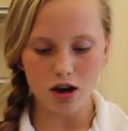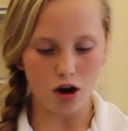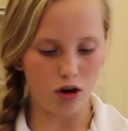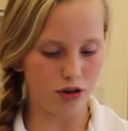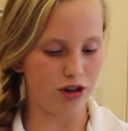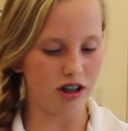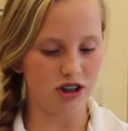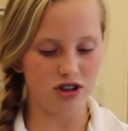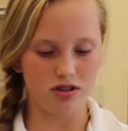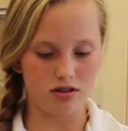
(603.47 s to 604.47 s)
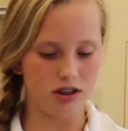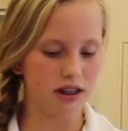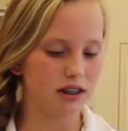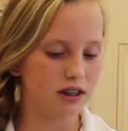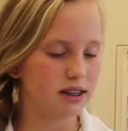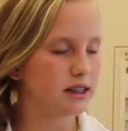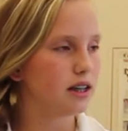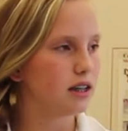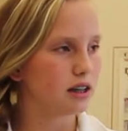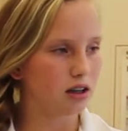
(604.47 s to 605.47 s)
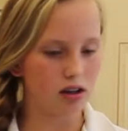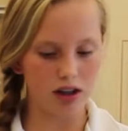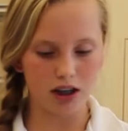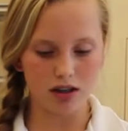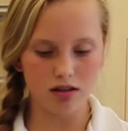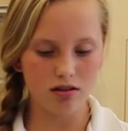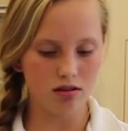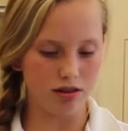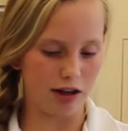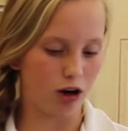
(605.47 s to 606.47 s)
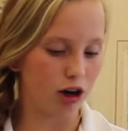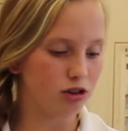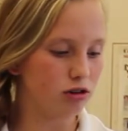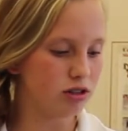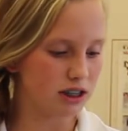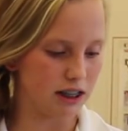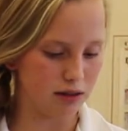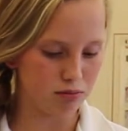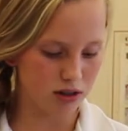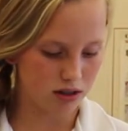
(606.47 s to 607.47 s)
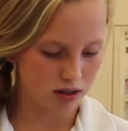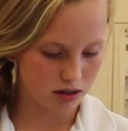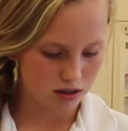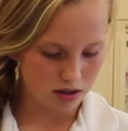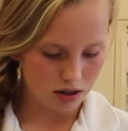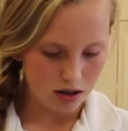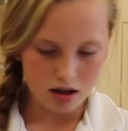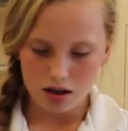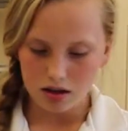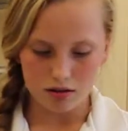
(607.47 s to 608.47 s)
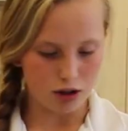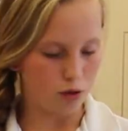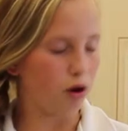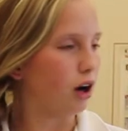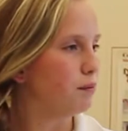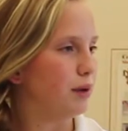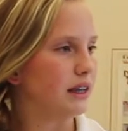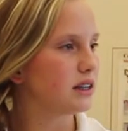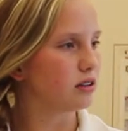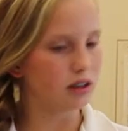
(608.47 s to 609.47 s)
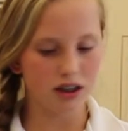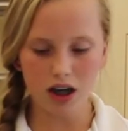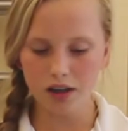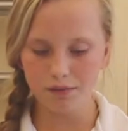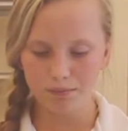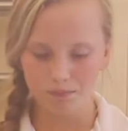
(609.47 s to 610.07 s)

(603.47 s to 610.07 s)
all your edges are neat, clean, there are no seams, you are basically done.